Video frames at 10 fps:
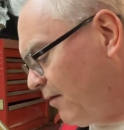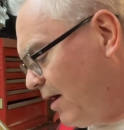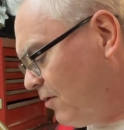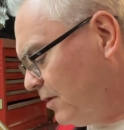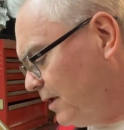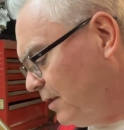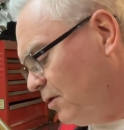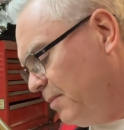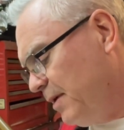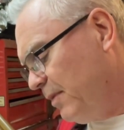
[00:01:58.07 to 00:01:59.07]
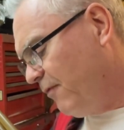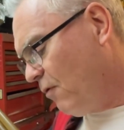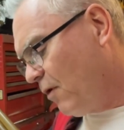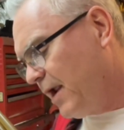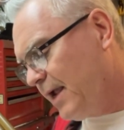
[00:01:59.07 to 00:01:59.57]
around with it a little bit
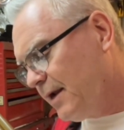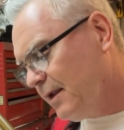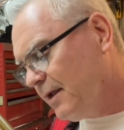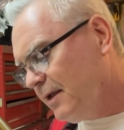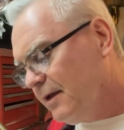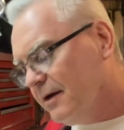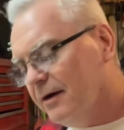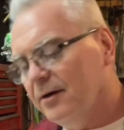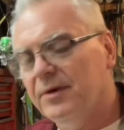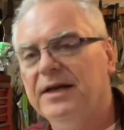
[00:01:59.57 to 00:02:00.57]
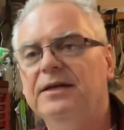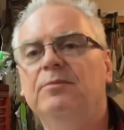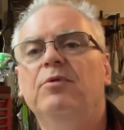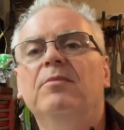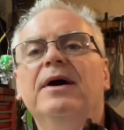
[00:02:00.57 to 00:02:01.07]
beforehand, and I
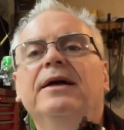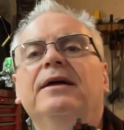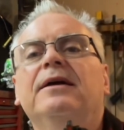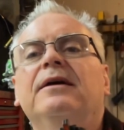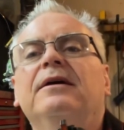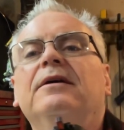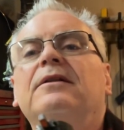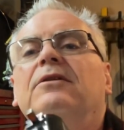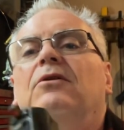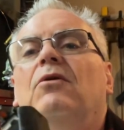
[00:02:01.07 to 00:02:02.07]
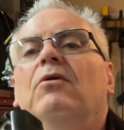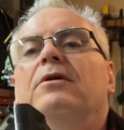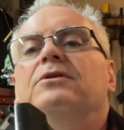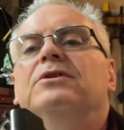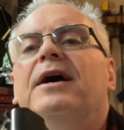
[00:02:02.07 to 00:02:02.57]
did put my little orange